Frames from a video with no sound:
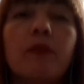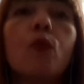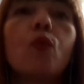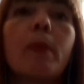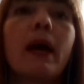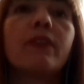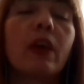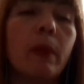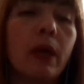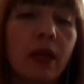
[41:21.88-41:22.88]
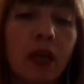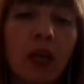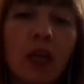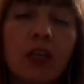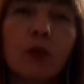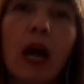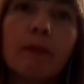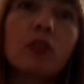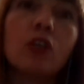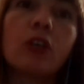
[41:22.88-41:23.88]
before the pandemic. So we're
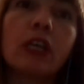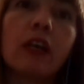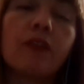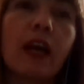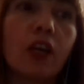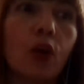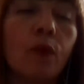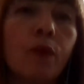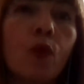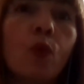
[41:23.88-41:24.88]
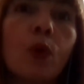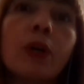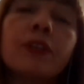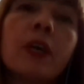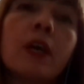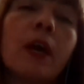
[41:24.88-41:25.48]
absolutely looking at that going forward.